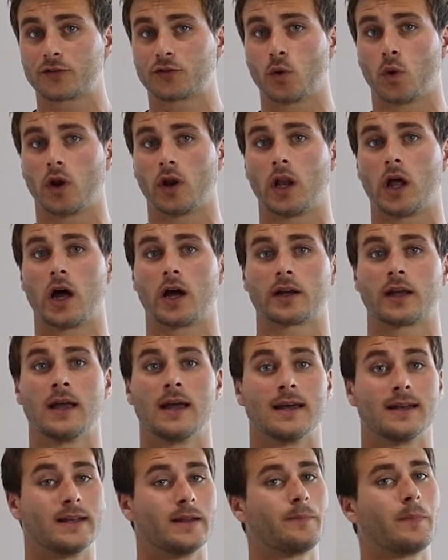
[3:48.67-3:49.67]
to unlock
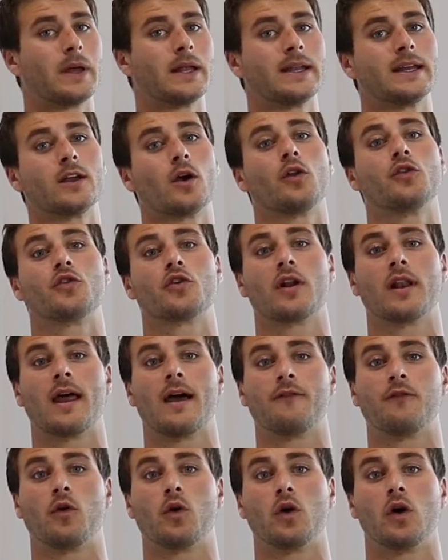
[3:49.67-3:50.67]
depending on your
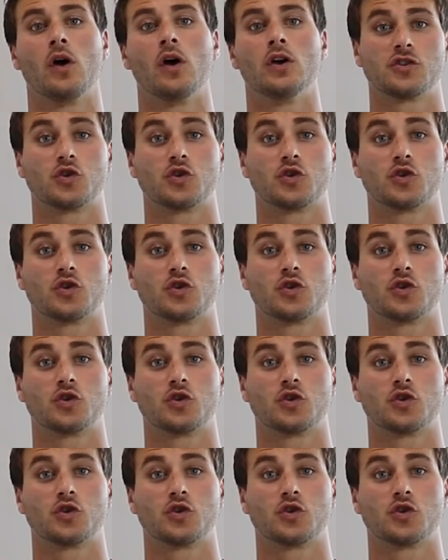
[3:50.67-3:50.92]
level,